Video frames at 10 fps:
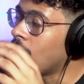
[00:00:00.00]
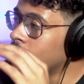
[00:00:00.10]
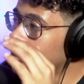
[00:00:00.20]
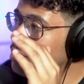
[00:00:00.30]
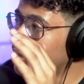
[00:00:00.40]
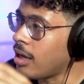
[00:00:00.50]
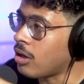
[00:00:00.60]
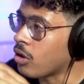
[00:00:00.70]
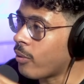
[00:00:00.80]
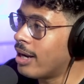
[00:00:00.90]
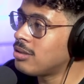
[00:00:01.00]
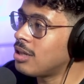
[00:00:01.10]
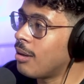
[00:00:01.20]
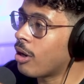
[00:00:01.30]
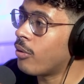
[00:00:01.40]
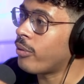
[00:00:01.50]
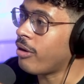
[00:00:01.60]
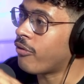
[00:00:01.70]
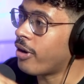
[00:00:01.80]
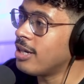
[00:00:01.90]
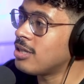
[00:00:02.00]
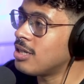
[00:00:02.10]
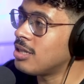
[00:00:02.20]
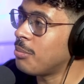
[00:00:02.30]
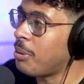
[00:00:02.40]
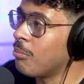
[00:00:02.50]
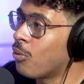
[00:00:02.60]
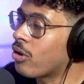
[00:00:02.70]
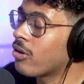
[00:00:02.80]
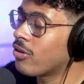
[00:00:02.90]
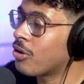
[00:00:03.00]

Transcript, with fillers: so I'm going to take your question. I'm going to rephrase it to yeah. be more